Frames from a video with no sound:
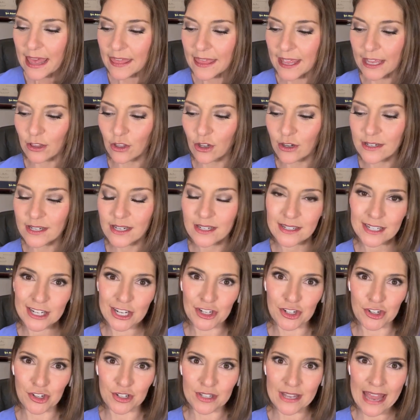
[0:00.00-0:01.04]
They looked at
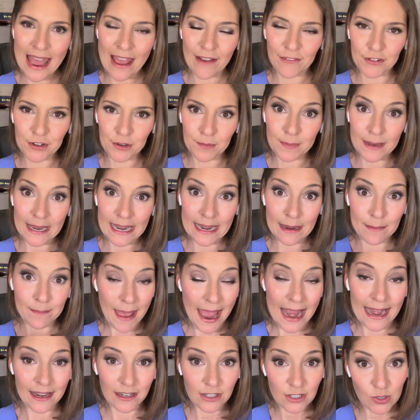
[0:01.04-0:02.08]
teachers after being
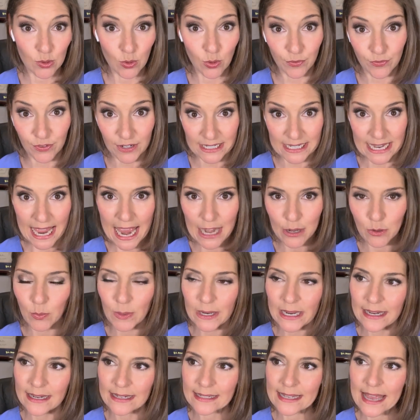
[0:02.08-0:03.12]
back at school for 10
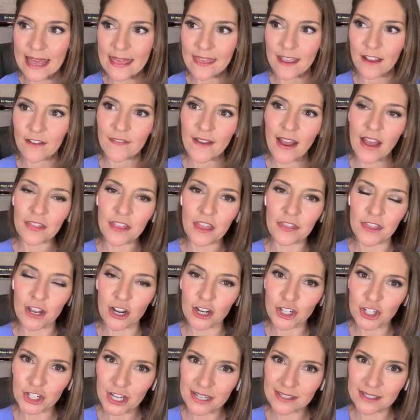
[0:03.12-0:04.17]
weeks, and they found that their
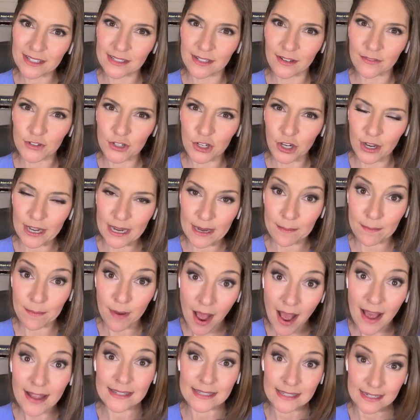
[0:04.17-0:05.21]
chances of turning
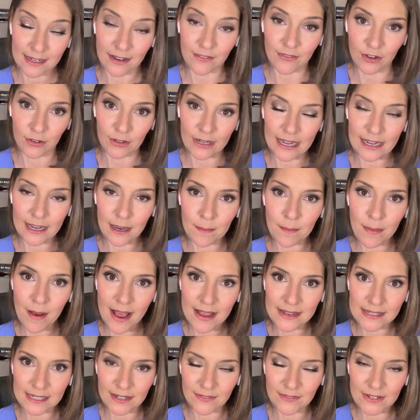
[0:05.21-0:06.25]
positive or getting a
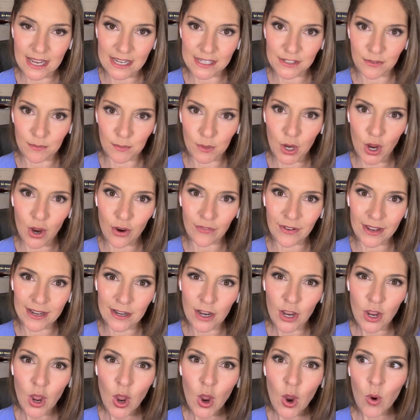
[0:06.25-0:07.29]
positive test from COVID
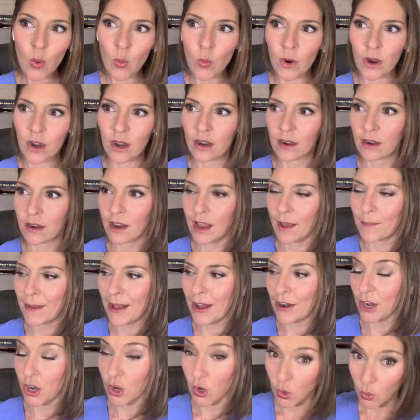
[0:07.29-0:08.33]
were
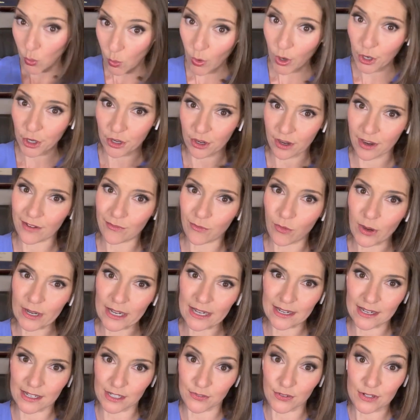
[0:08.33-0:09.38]
about a quarter of what
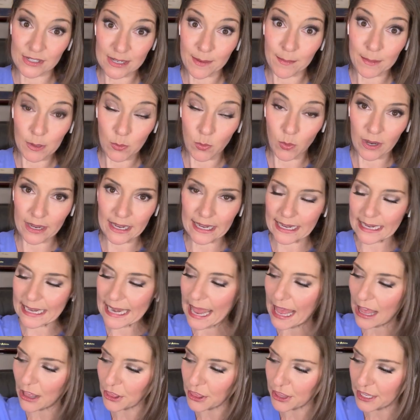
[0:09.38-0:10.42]
it is for somebody working in
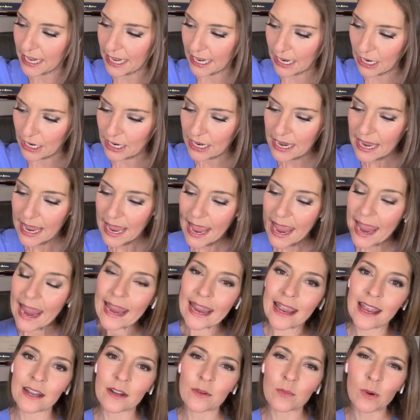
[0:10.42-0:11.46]
healthcare,
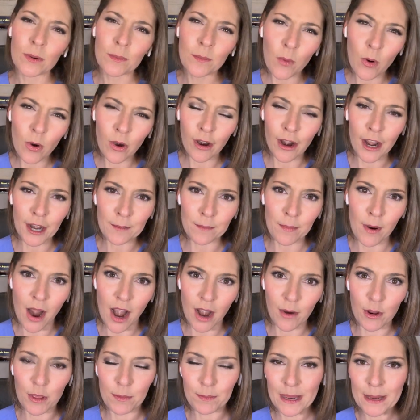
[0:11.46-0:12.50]
and were more on
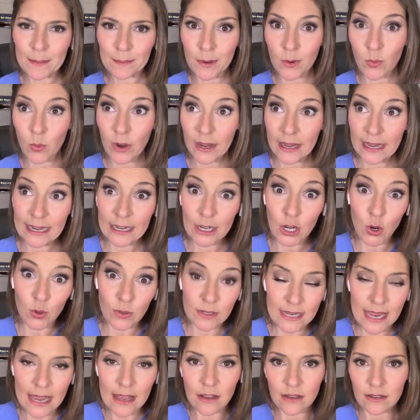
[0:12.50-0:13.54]
par with people working in
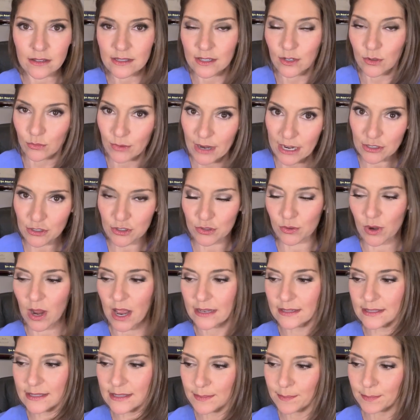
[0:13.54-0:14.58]
hotels and
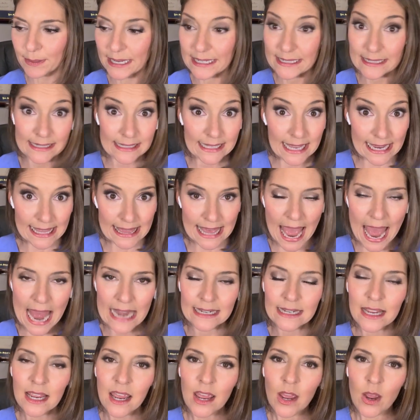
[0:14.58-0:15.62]
restaurants, places like that.